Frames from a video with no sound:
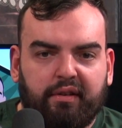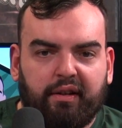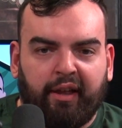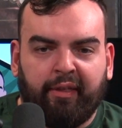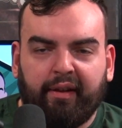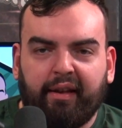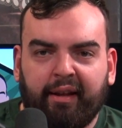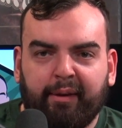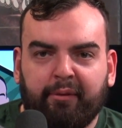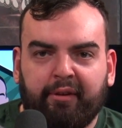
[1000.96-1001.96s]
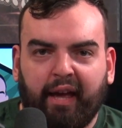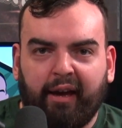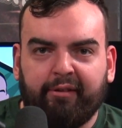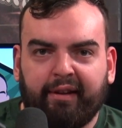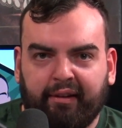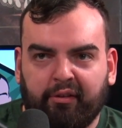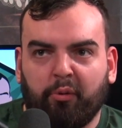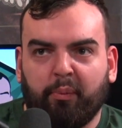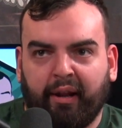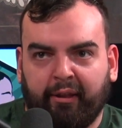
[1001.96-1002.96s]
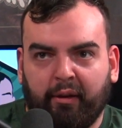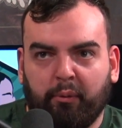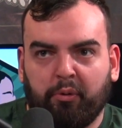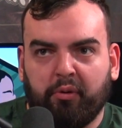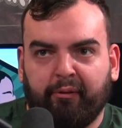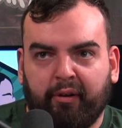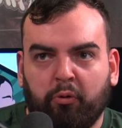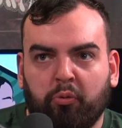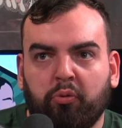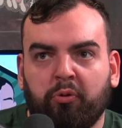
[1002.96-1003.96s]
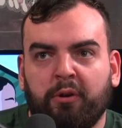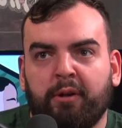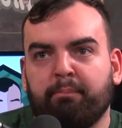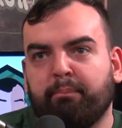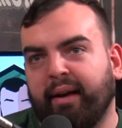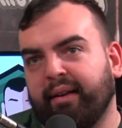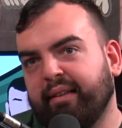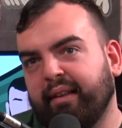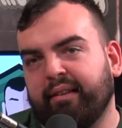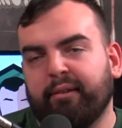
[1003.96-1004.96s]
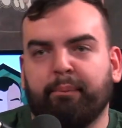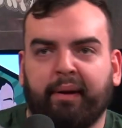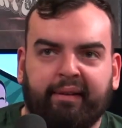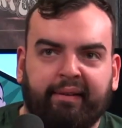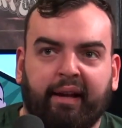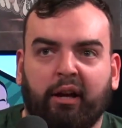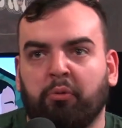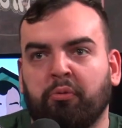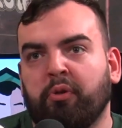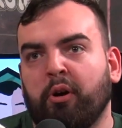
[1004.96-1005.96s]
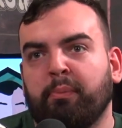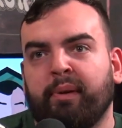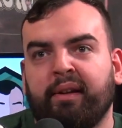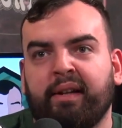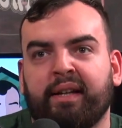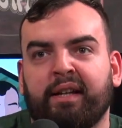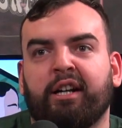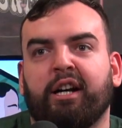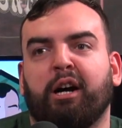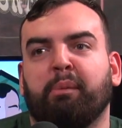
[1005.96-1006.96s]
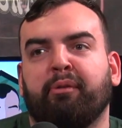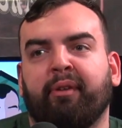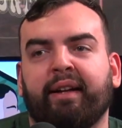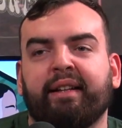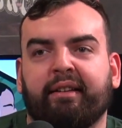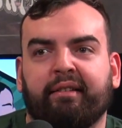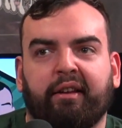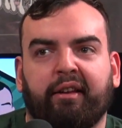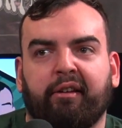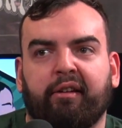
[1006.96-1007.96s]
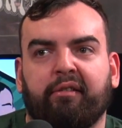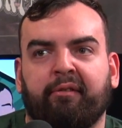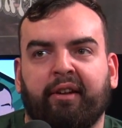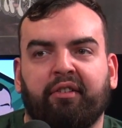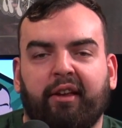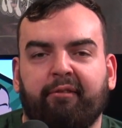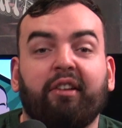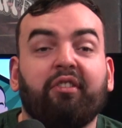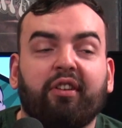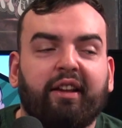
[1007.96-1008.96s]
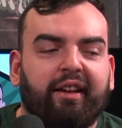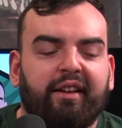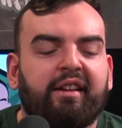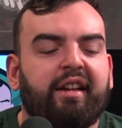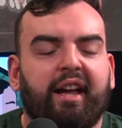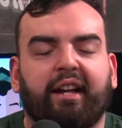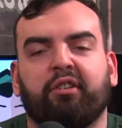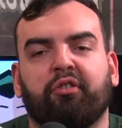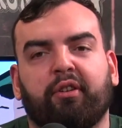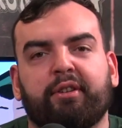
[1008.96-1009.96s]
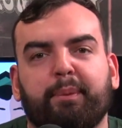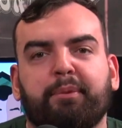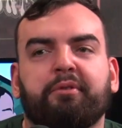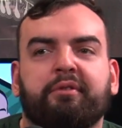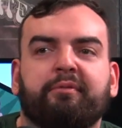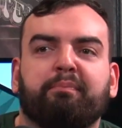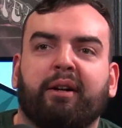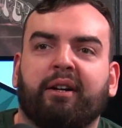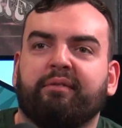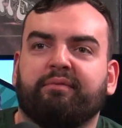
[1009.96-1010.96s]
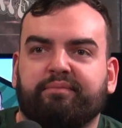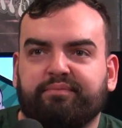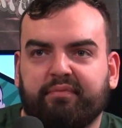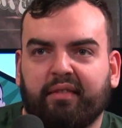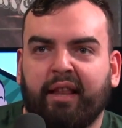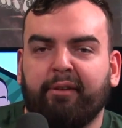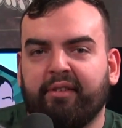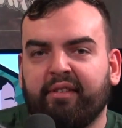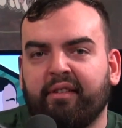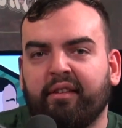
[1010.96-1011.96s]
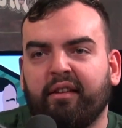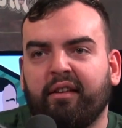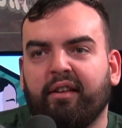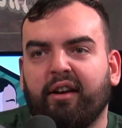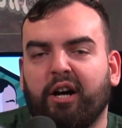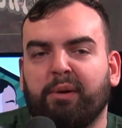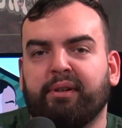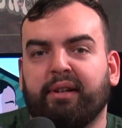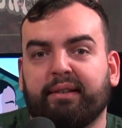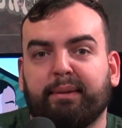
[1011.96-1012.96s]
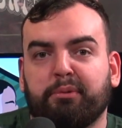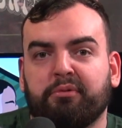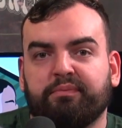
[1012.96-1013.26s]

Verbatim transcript: I think I keep having this thought, but I think, well, if I go past this and past that, I'll, I'll be I'll be fine and then eventually indestructible. But life is unpredictable.